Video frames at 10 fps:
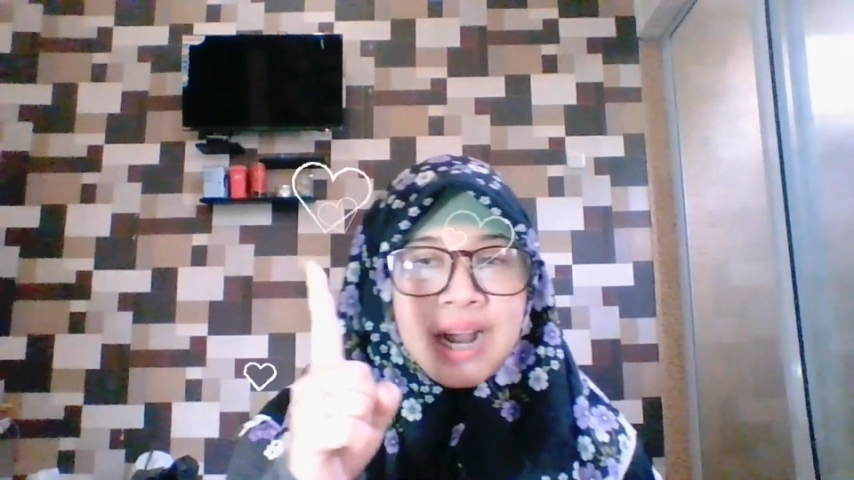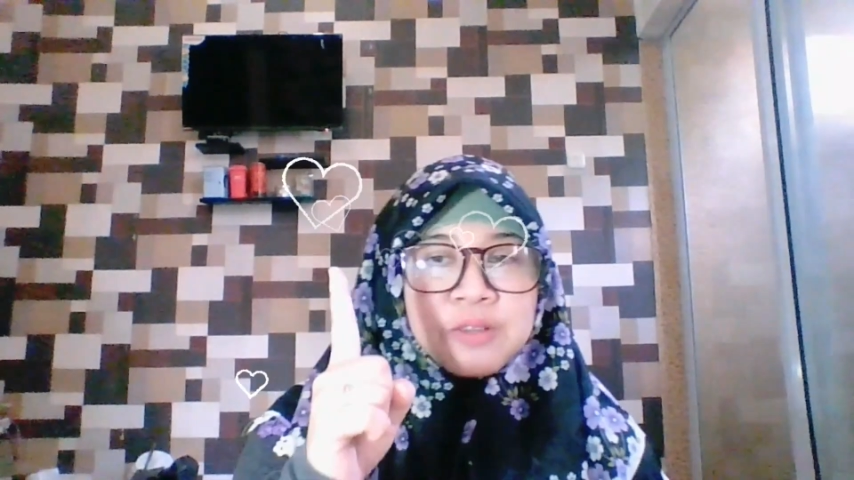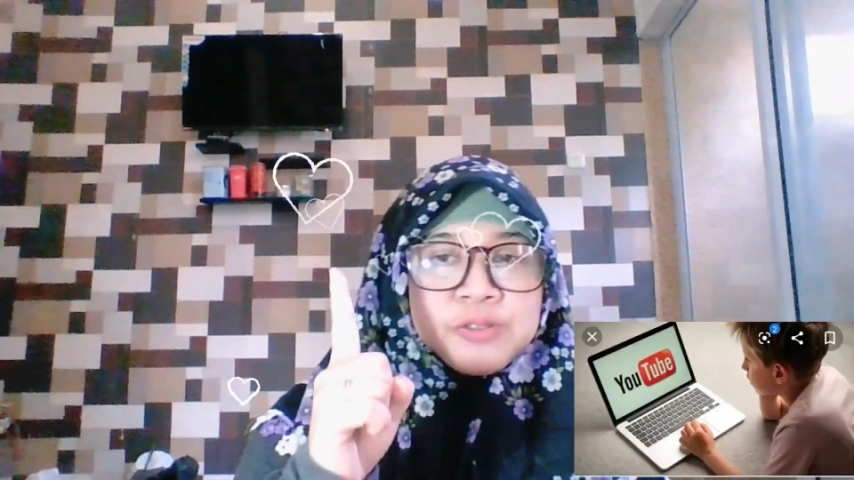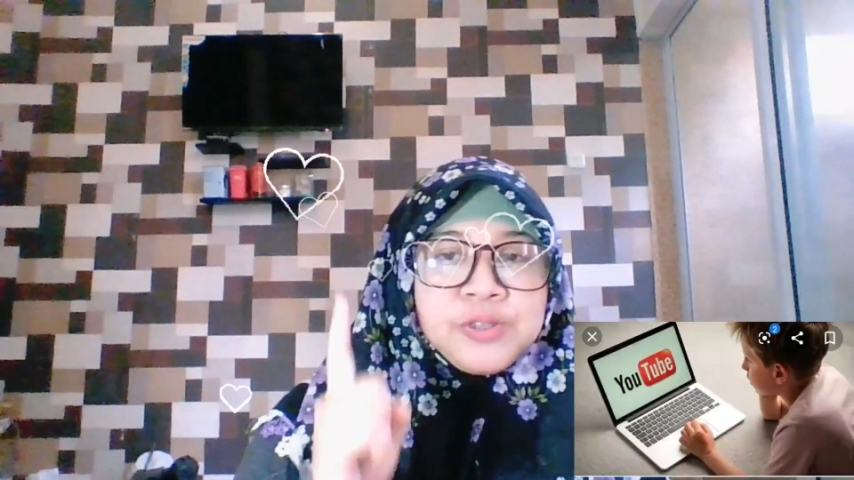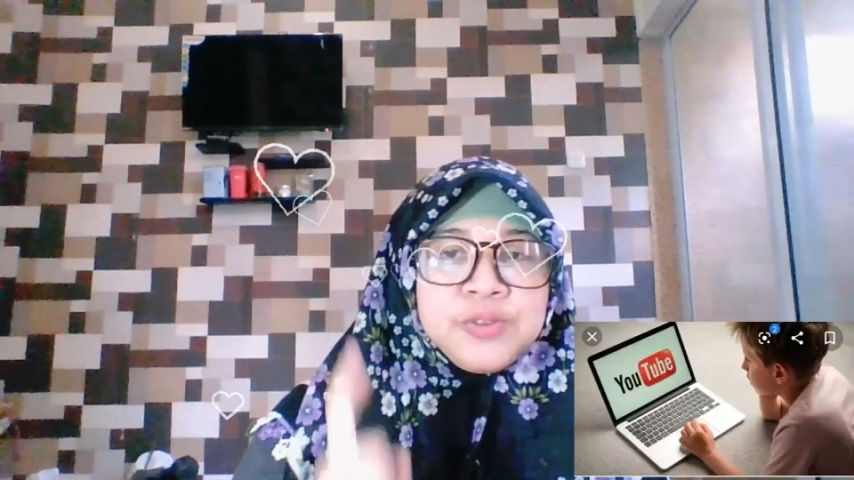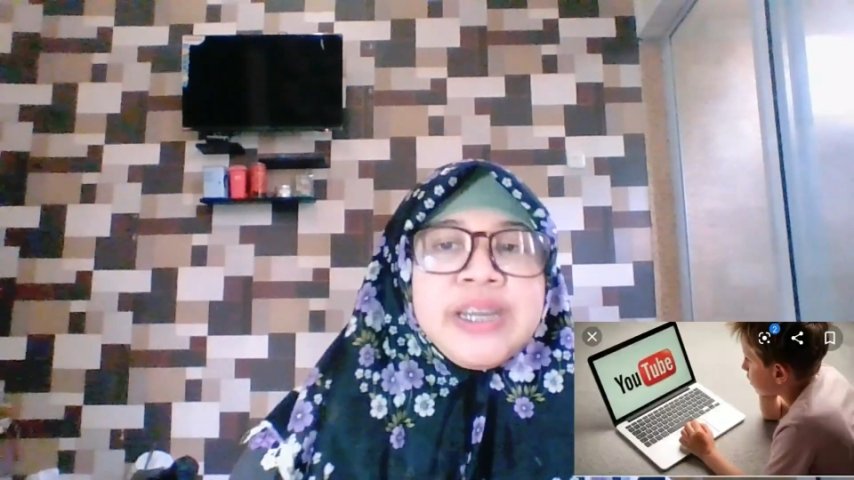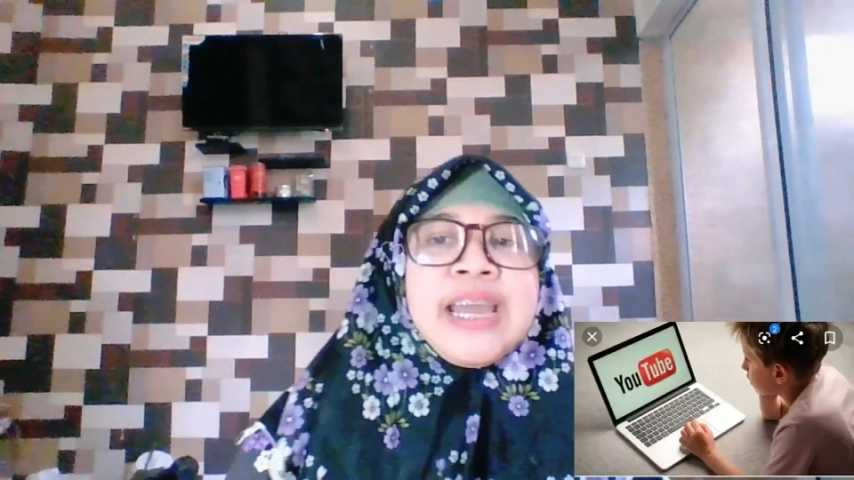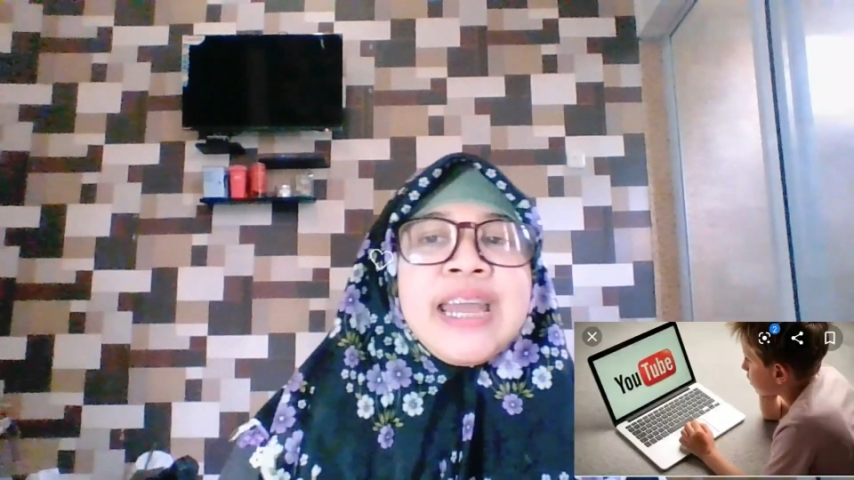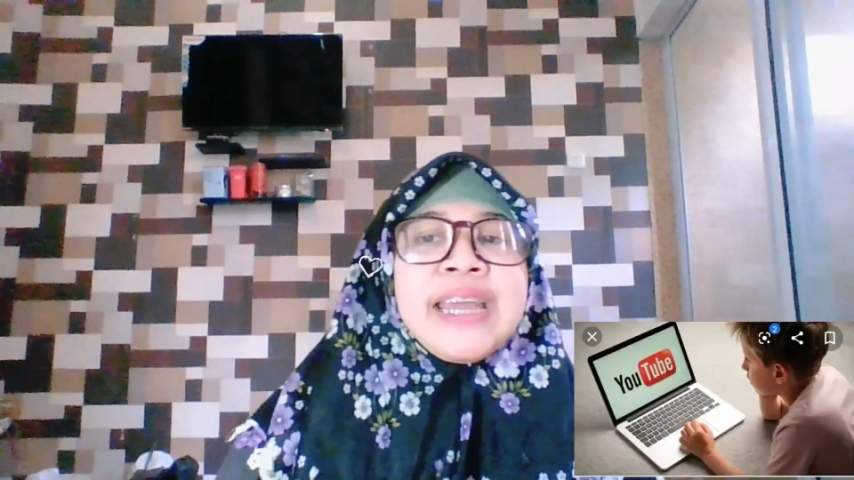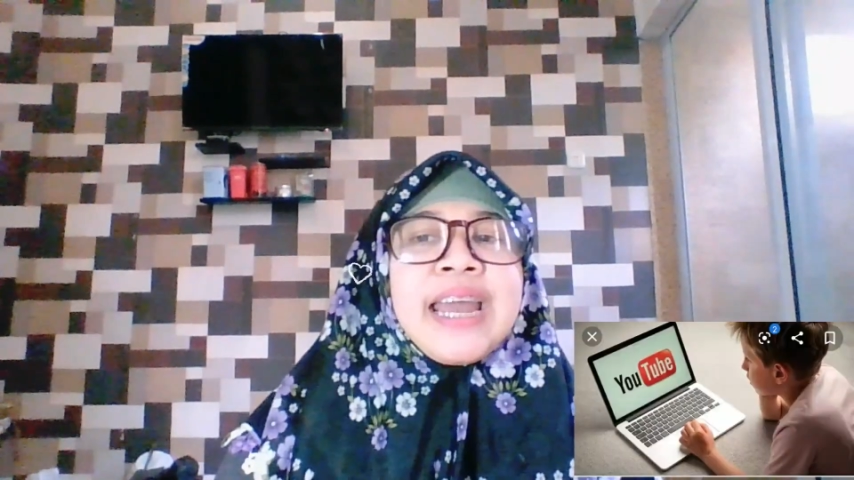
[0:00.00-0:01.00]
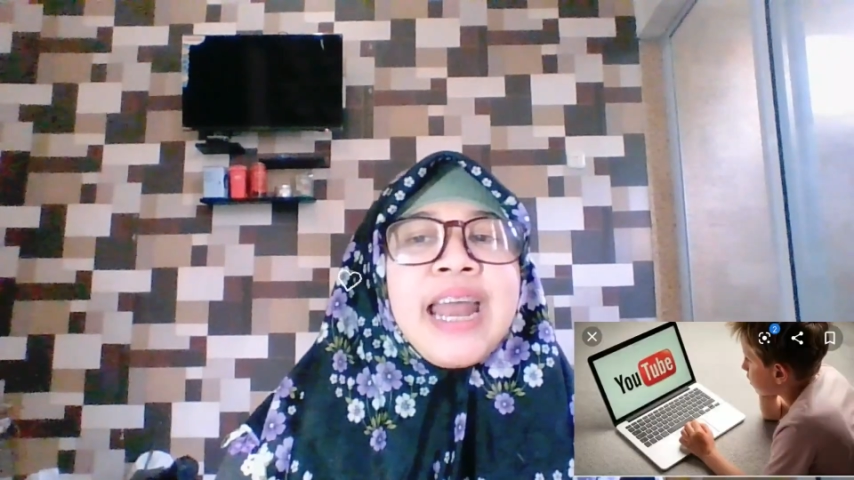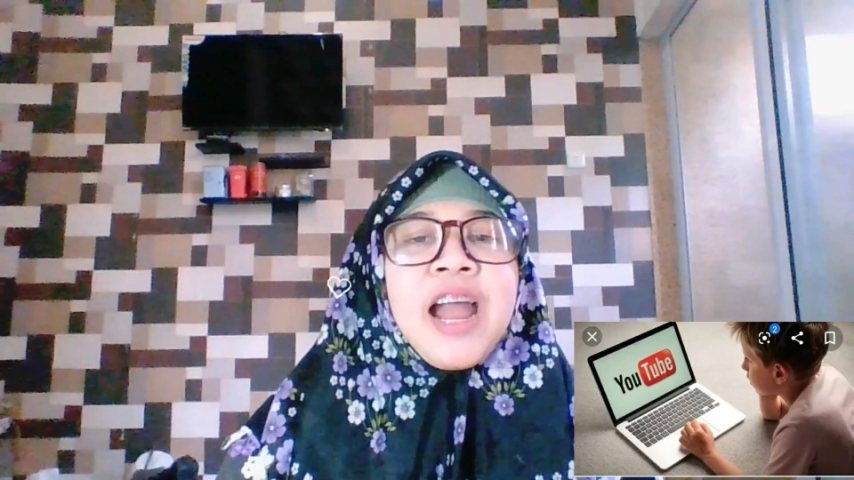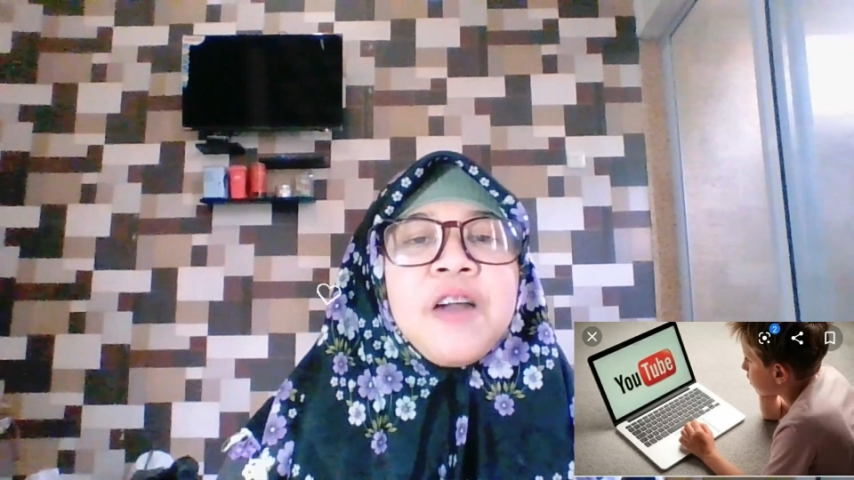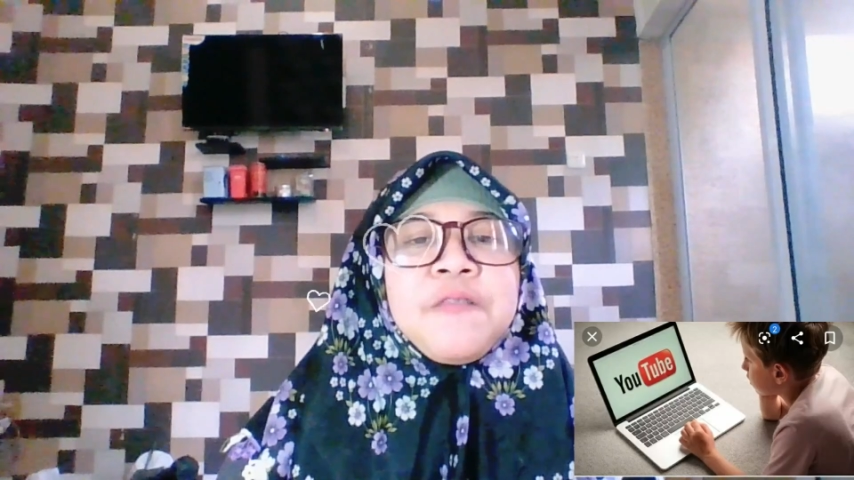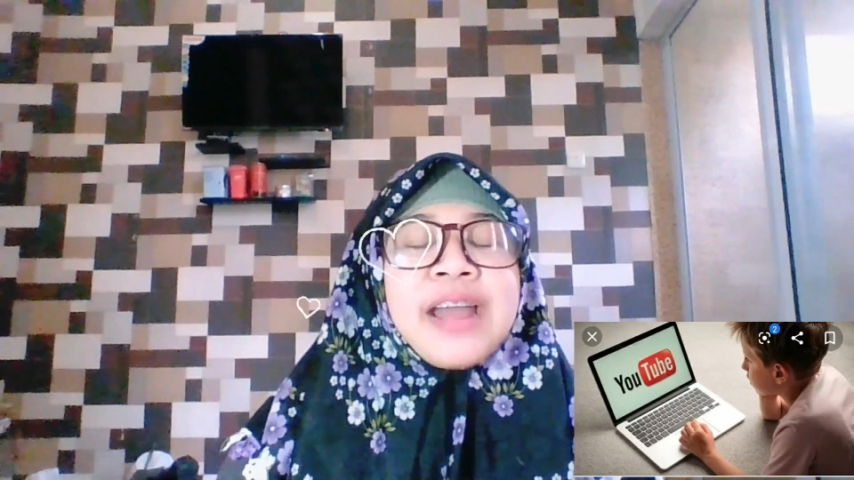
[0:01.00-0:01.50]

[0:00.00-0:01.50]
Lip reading: country can have